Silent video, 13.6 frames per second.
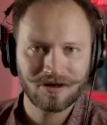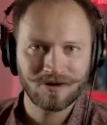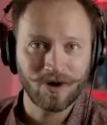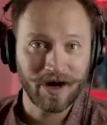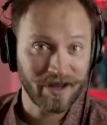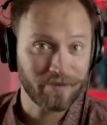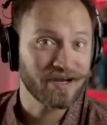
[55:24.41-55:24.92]

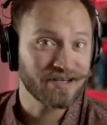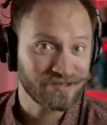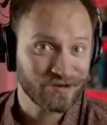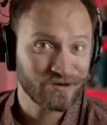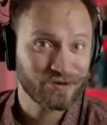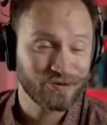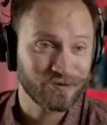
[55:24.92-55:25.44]
Why am I
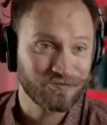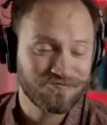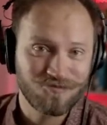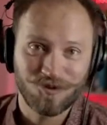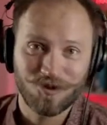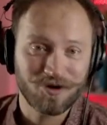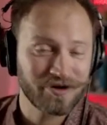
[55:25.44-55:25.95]
so
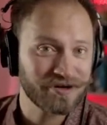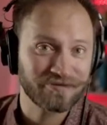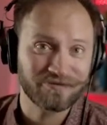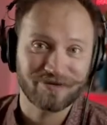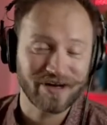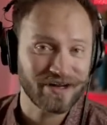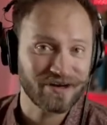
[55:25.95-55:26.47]
worried,
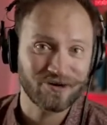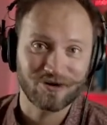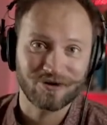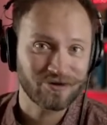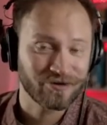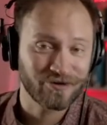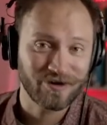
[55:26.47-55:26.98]
afraid,
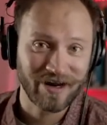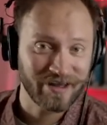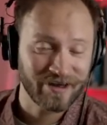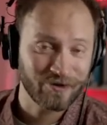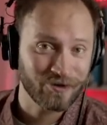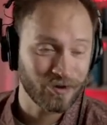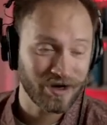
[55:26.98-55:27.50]
or
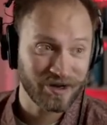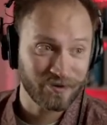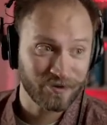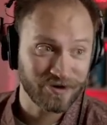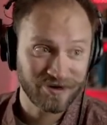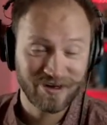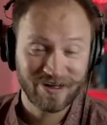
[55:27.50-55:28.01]
crying, or
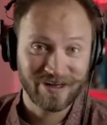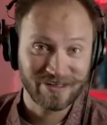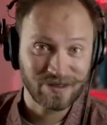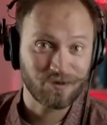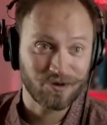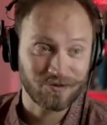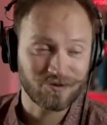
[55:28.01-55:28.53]
whatever, as
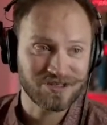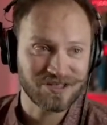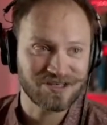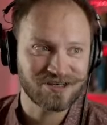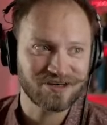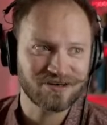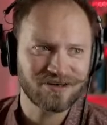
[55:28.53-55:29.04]
a performance
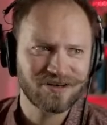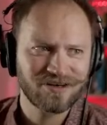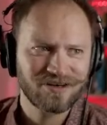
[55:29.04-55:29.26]
engineer?